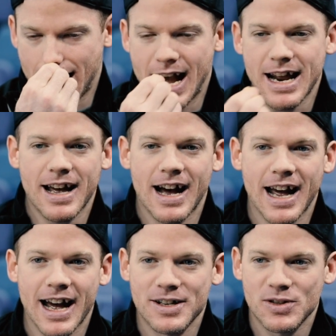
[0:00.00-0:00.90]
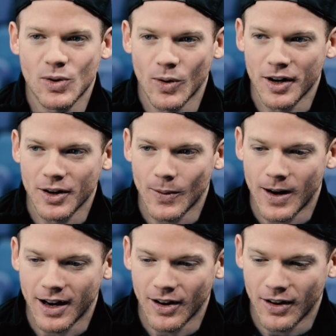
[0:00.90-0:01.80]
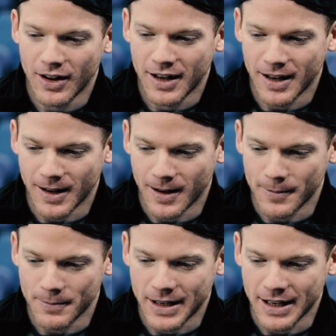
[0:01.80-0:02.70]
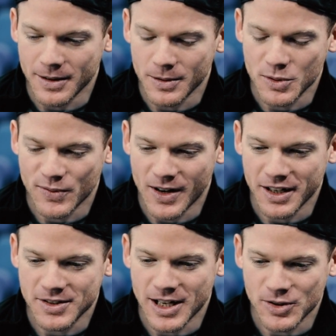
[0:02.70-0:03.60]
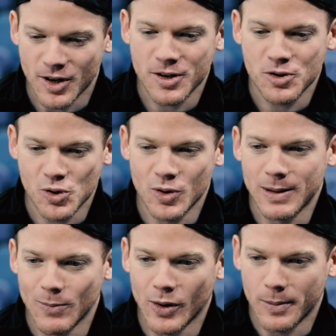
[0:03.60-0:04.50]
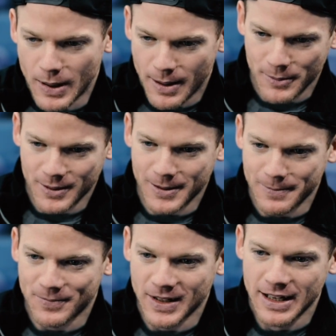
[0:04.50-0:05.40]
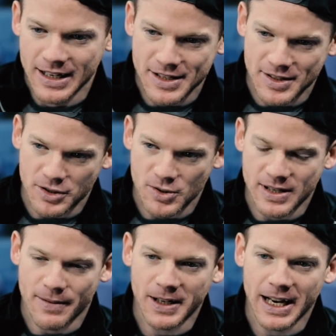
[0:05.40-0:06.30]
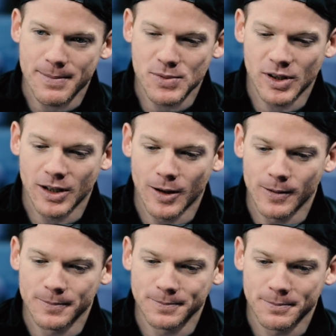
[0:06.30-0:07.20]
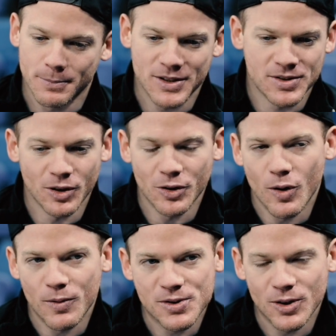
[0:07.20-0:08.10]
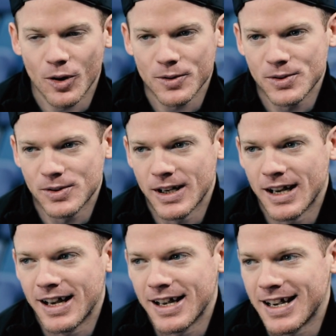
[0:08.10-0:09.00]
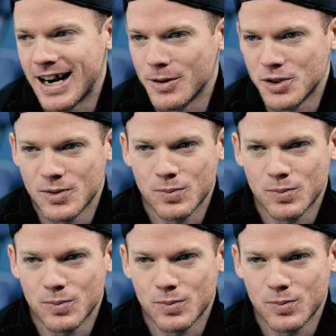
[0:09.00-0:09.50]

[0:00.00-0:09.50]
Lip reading: I hadn't scored in a while, and it was funny because I started shooting more probably 6 or 7 games ago, but still no results. And I would